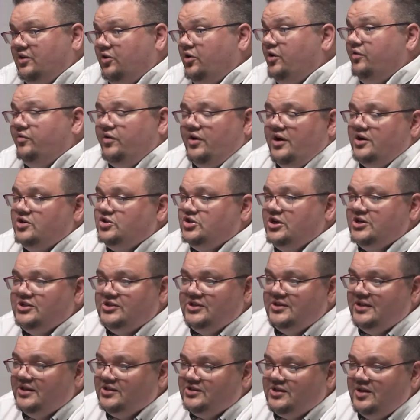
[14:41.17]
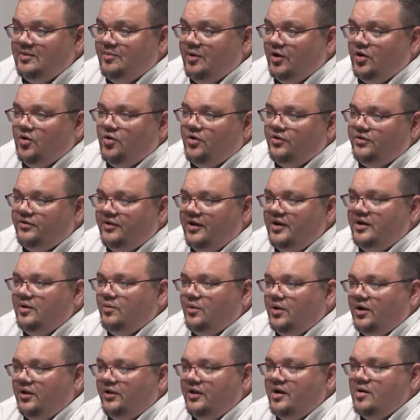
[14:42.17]
look, if you're interested in this type of content, you
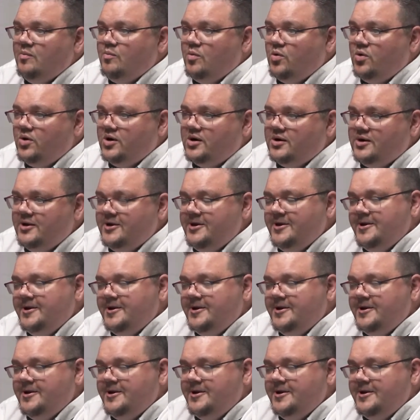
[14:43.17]
want to learn more,